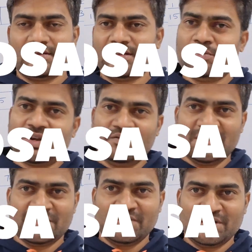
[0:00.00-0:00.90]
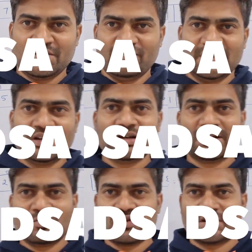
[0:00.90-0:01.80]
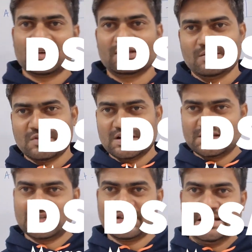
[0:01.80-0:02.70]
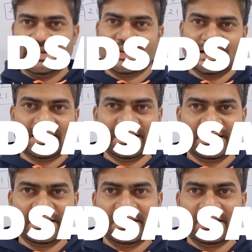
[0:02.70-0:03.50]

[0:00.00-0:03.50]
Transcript: In the previous video we learned about the merge technique,